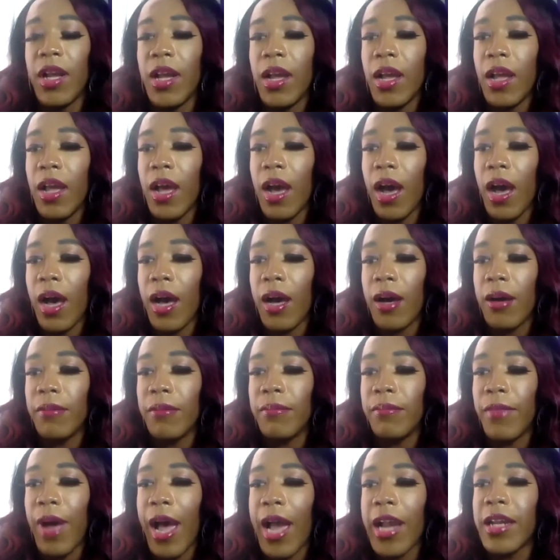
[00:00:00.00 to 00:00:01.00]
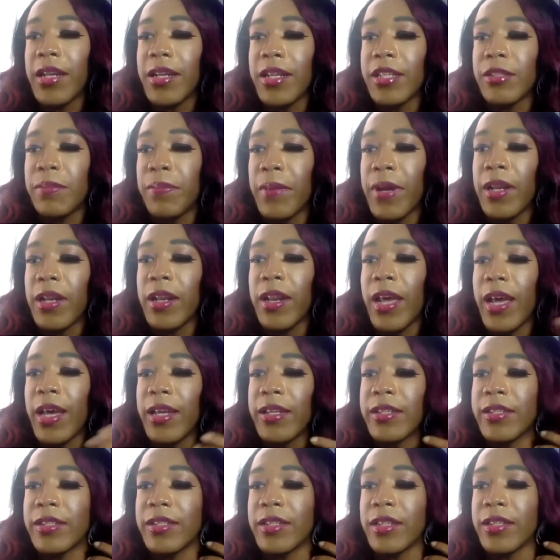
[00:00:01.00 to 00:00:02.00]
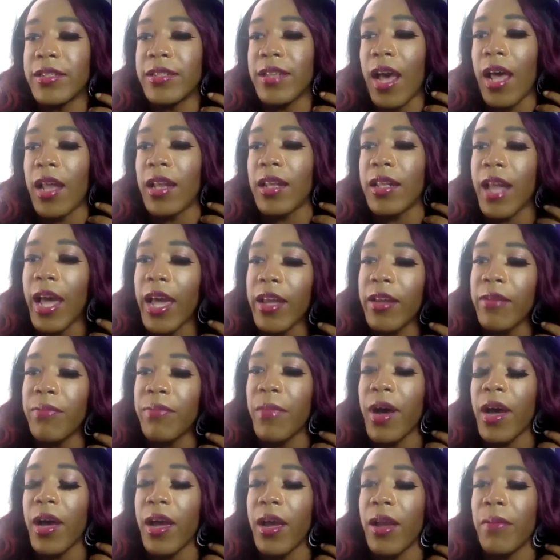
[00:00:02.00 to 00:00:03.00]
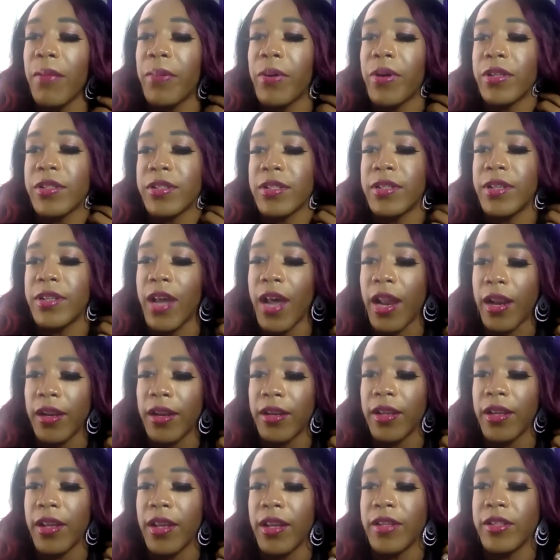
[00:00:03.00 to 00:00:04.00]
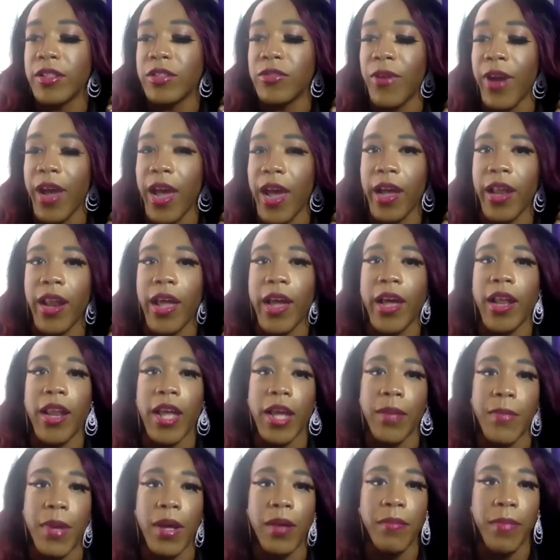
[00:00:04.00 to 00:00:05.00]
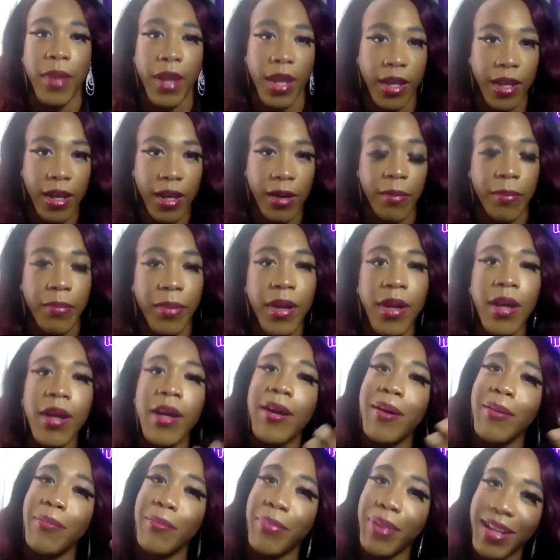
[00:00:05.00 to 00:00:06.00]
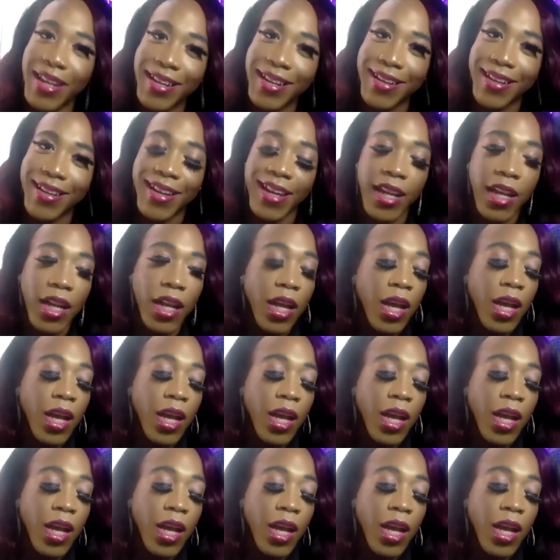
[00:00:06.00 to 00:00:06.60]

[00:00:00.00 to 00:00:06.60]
I can explain it as just, I like my personality in drag like I like my makeup blended.